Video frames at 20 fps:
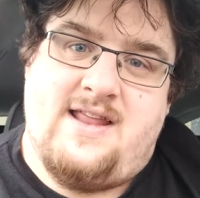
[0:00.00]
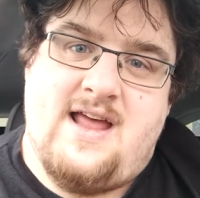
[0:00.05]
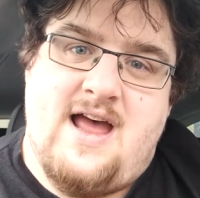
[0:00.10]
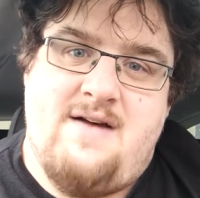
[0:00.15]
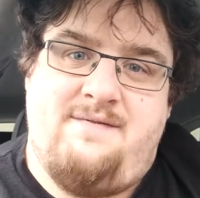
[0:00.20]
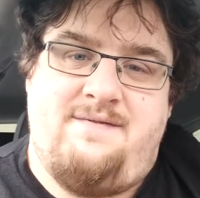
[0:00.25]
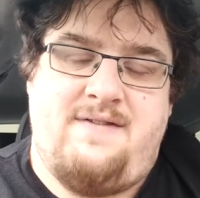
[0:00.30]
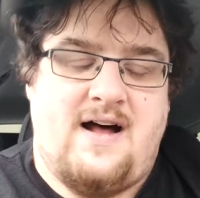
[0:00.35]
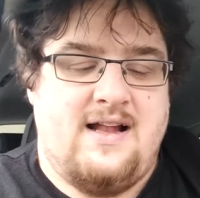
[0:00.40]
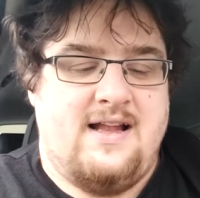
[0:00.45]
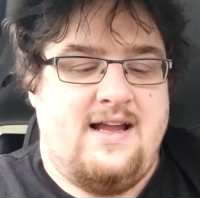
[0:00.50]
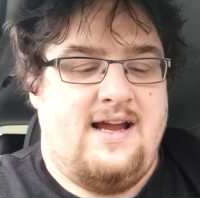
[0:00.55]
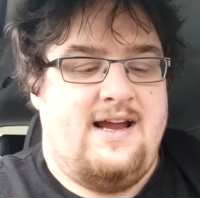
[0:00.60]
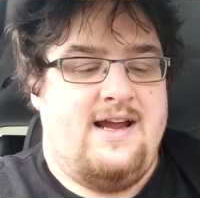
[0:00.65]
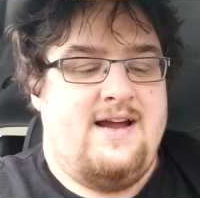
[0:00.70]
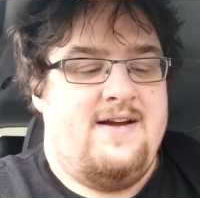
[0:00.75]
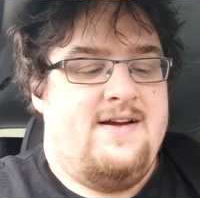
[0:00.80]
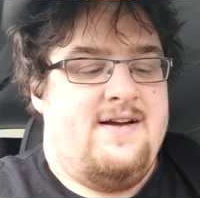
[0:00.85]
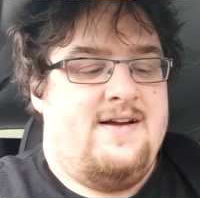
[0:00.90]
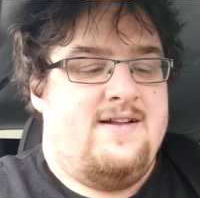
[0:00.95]
their
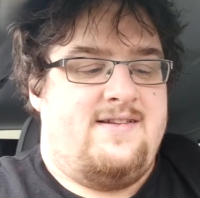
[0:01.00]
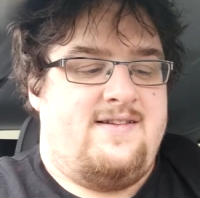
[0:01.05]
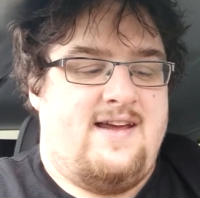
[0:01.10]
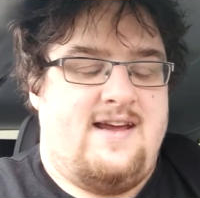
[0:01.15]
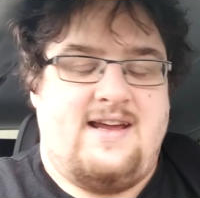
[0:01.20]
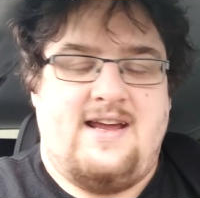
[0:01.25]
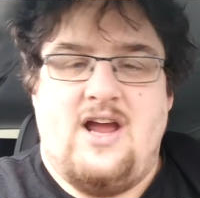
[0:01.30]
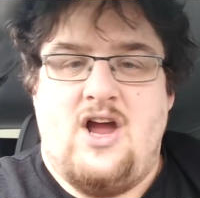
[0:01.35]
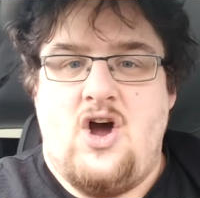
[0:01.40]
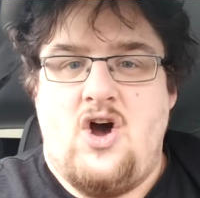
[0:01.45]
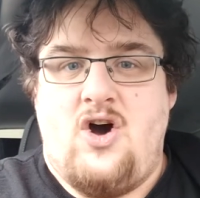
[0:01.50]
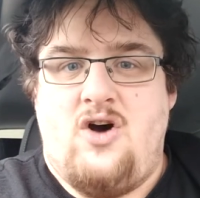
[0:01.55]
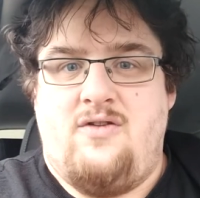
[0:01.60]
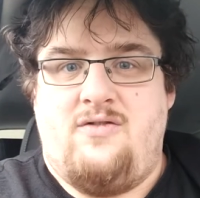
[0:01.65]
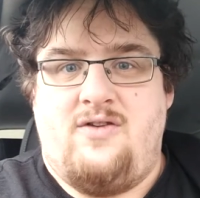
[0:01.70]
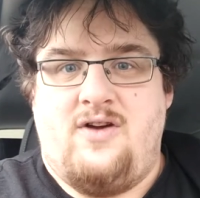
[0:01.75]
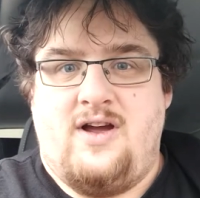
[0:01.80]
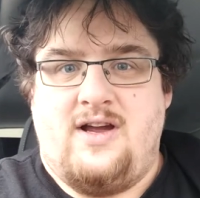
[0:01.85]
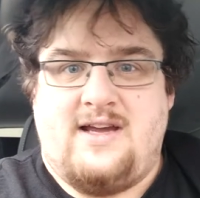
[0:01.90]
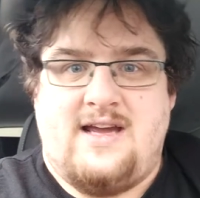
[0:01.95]
valley, take it
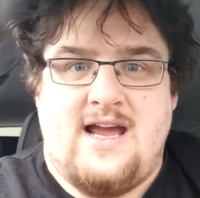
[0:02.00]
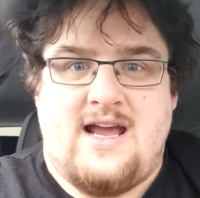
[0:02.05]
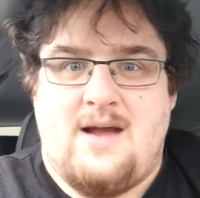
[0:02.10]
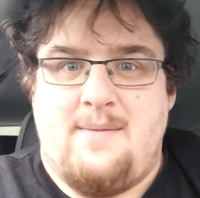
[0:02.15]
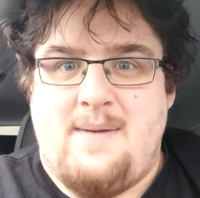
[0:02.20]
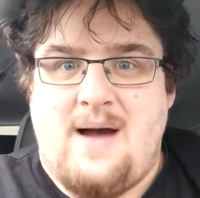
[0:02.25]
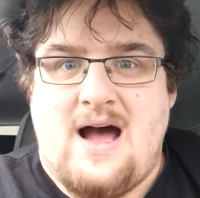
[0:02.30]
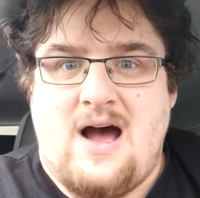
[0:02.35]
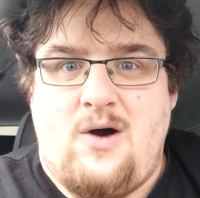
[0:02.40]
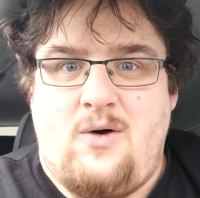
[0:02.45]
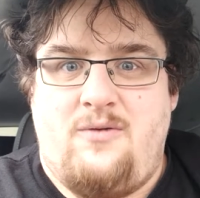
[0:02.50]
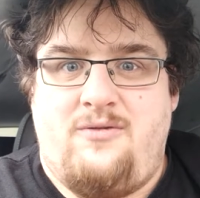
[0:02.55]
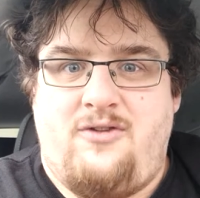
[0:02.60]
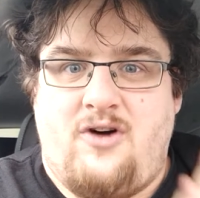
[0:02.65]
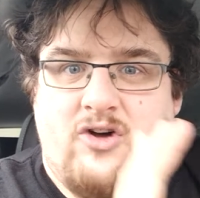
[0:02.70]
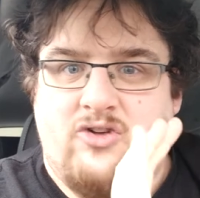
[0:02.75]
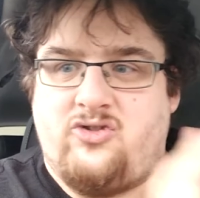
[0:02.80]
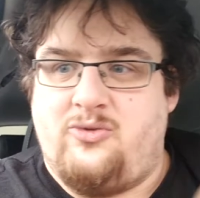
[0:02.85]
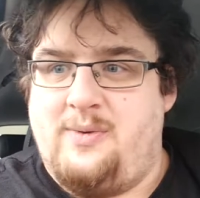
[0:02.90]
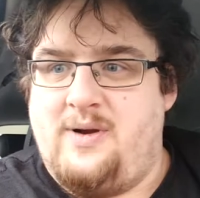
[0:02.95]
over, kick them out,
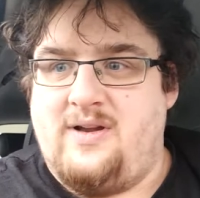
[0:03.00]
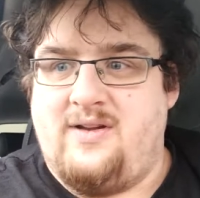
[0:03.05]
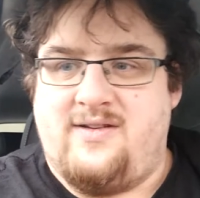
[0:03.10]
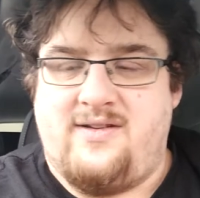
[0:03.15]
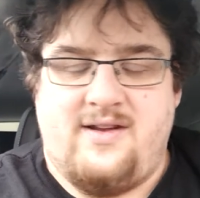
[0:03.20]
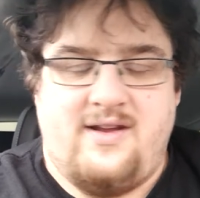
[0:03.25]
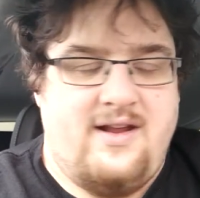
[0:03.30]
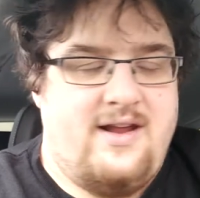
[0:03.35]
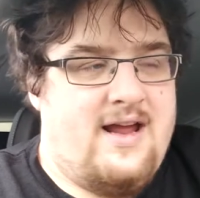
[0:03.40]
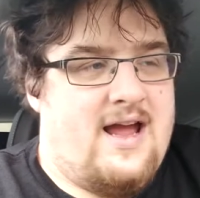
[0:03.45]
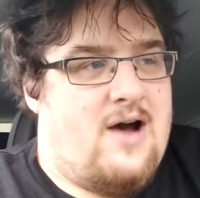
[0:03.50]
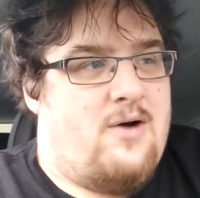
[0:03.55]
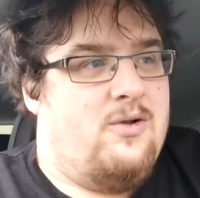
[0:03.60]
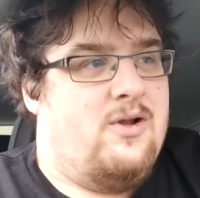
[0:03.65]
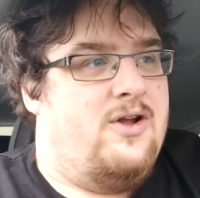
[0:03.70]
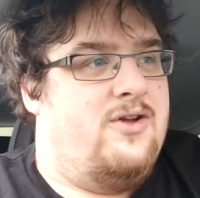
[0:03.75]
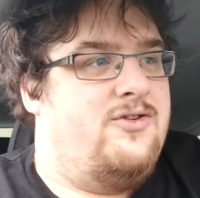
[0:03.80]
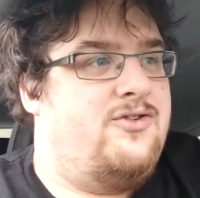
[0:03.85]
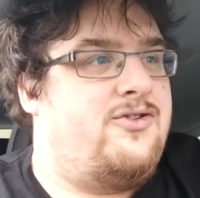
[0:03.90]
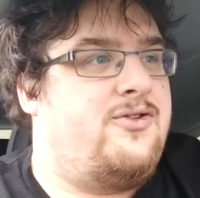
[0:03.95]
force them into the
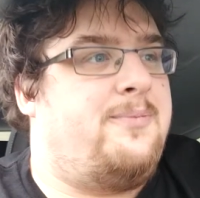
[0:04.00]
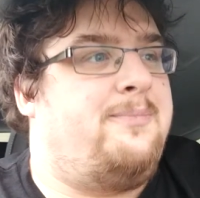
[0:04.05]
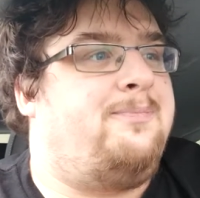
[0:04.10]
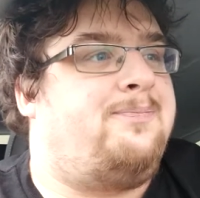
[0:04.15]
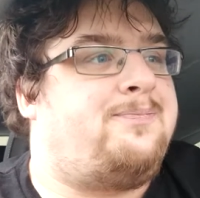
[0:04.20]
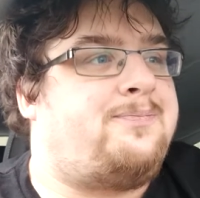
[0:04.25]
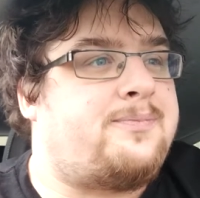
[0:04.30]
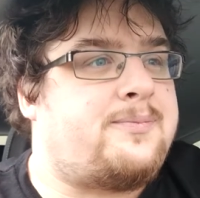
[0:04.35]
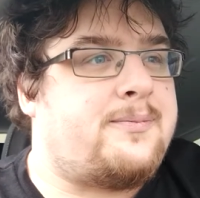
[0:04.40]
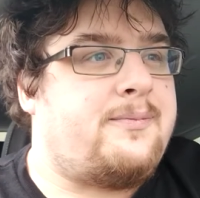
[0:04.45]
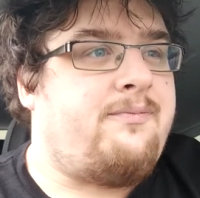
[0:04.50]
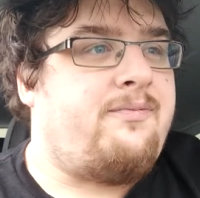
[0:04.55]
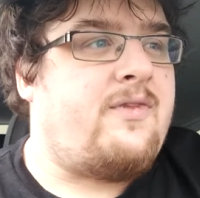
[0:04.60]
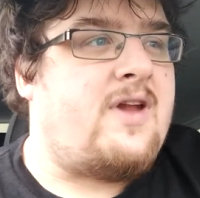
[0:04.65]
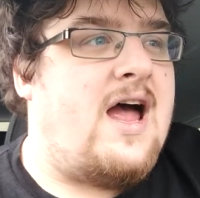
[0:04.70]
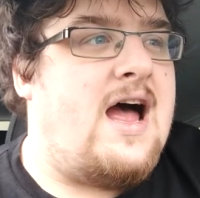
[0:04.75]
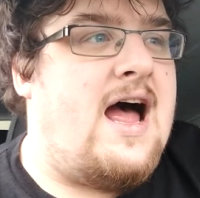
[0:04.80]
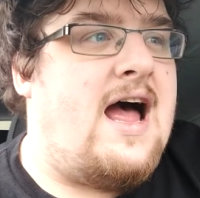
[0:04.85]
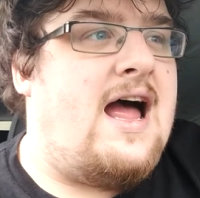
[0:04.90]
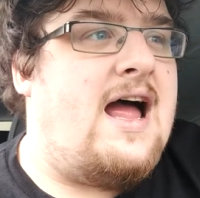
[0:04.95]
outlands,
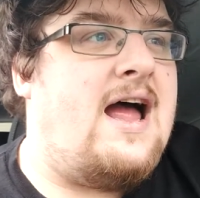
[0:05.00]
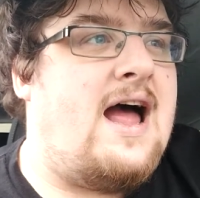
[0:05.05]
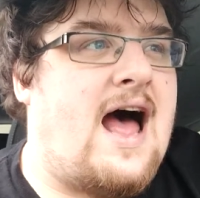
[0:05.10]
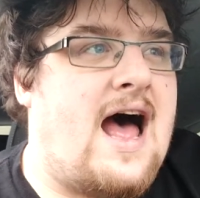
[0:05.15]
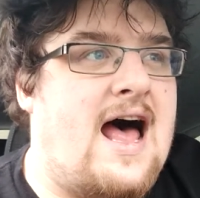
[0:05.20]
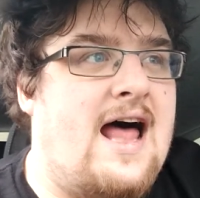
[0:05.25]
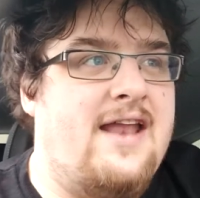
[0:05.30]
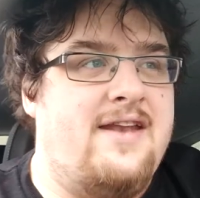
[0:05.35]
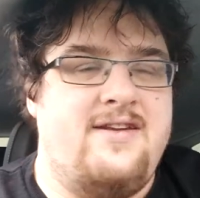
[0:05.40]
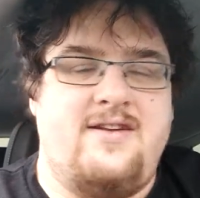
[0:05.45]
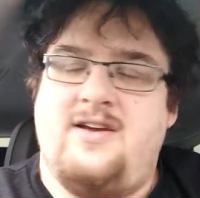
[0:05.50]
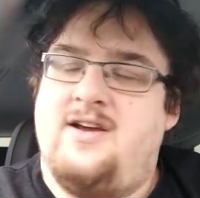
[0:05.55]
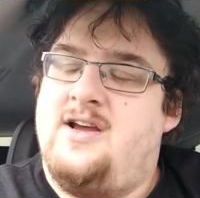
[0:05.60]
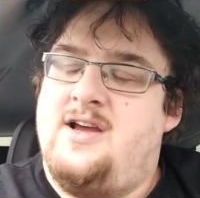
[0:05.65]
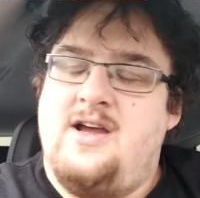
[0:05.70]
and